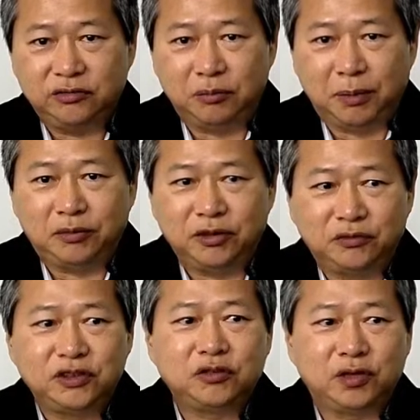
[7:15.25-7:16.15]
Remember your
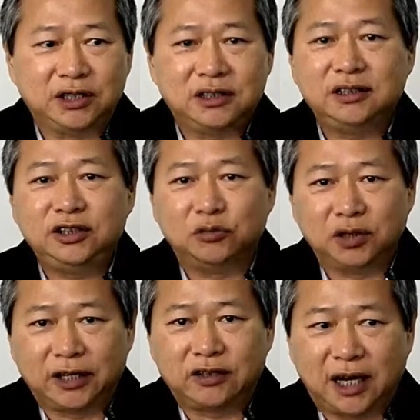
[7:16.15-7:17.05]
first question you would
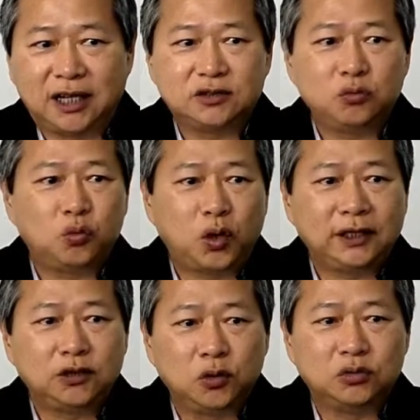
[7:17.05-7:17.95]
like to ask, what
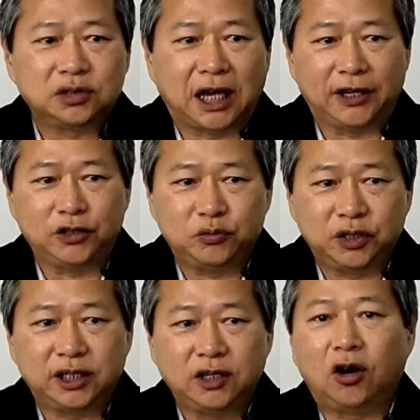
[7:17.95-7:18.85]
goals are you
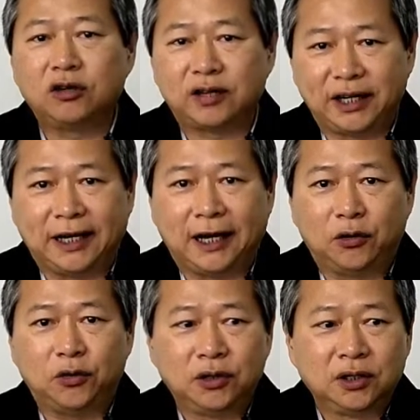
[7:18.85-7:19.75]
working on right now?